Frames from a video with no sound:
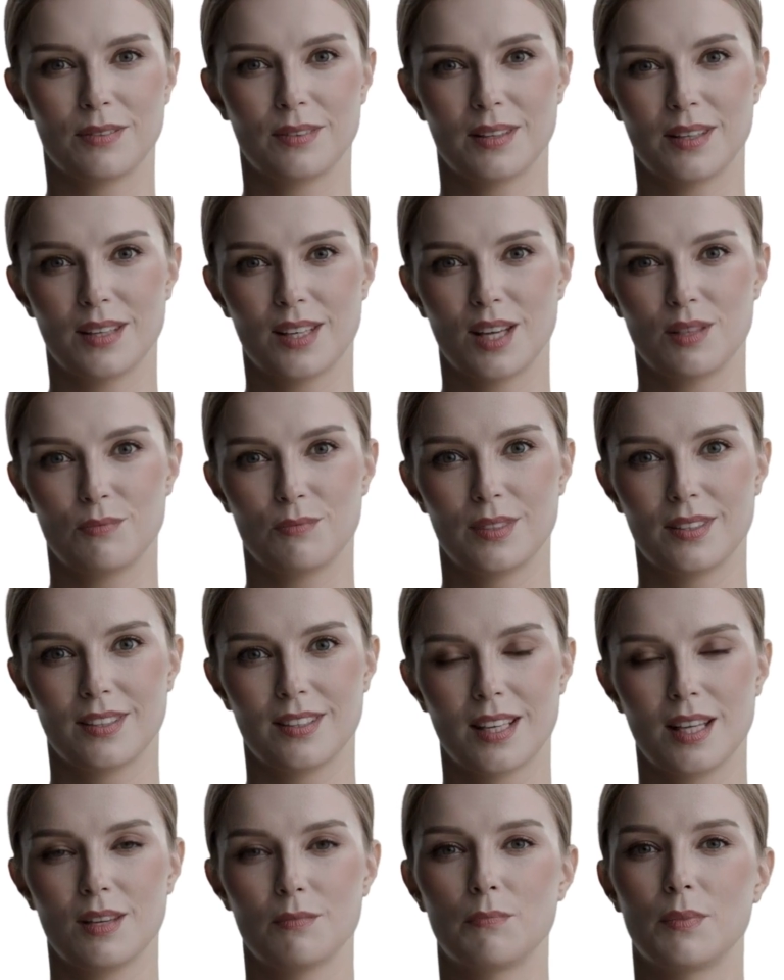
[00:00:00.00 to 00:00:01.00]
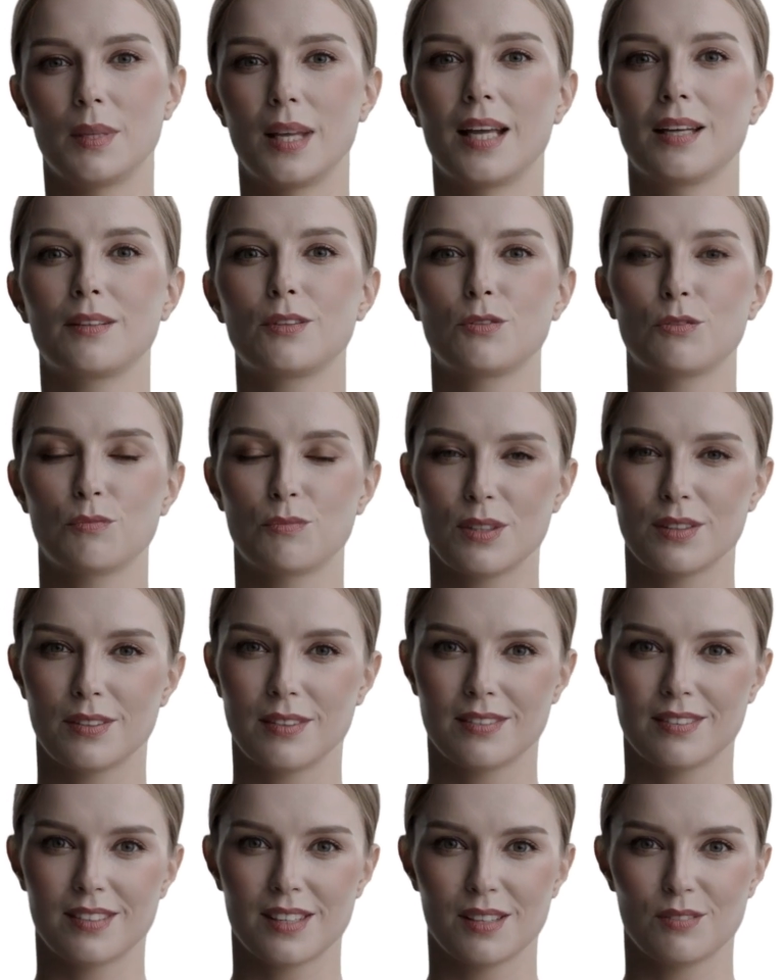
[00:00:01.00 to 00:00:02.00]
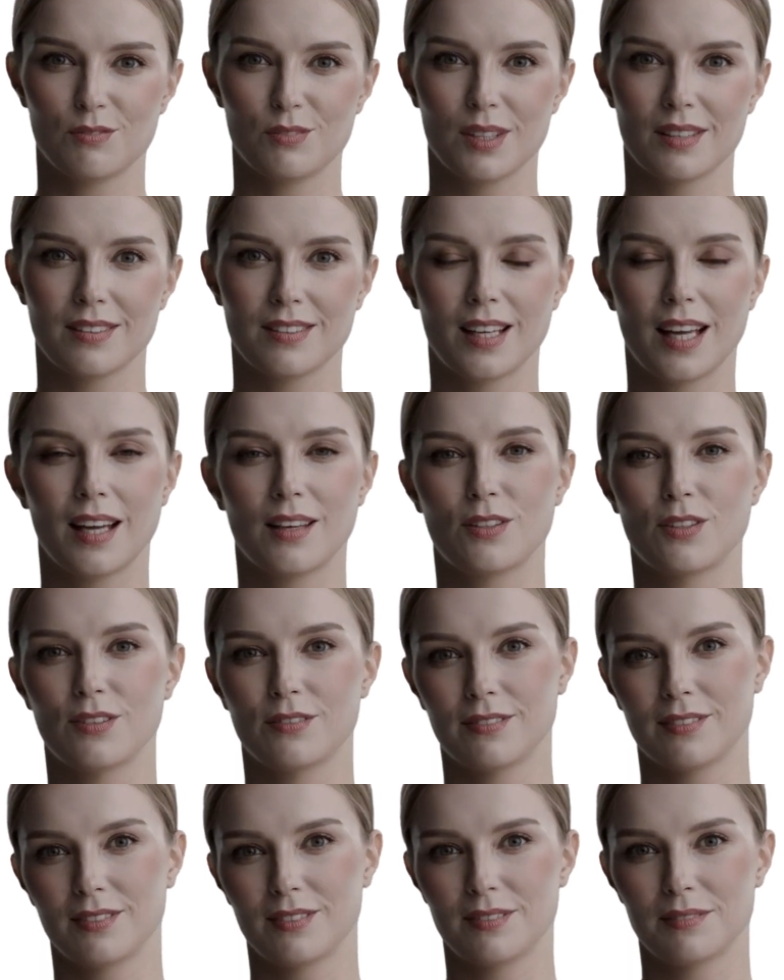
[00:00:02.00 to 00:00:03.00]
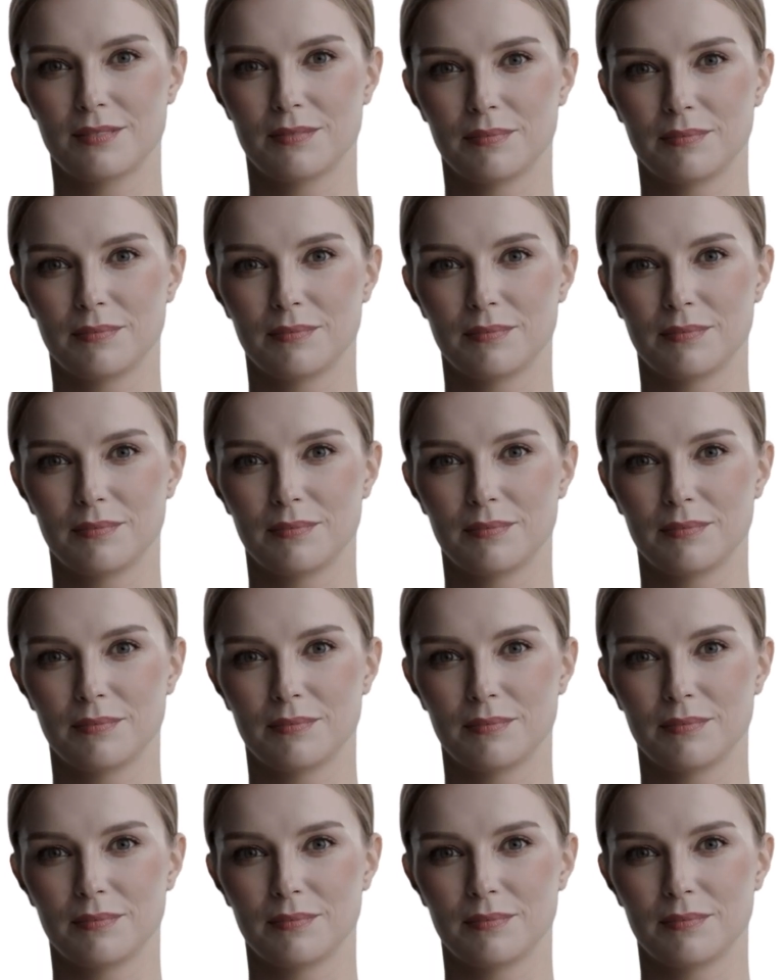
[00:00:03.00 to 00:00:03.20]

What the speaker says: and how they can impact your real estate transactions.